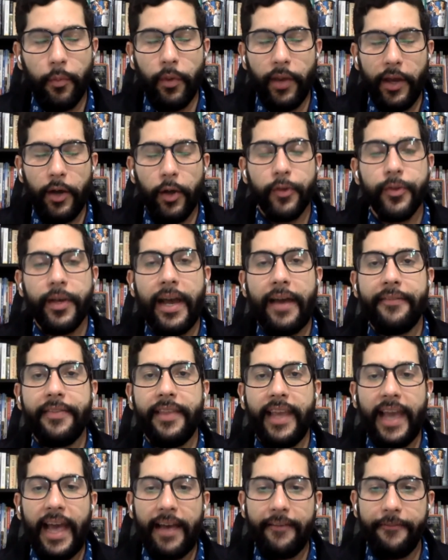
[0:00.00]
We also have
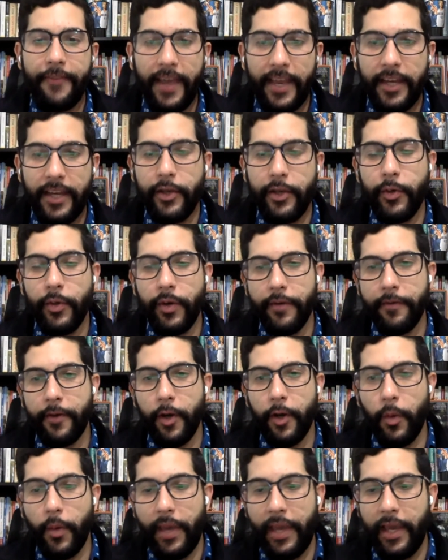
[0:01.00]
the venue of
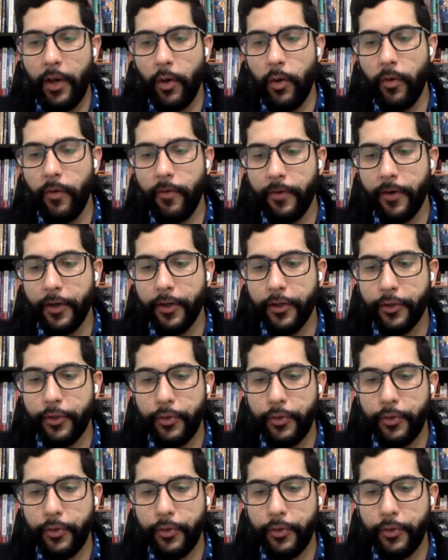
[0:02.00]
going over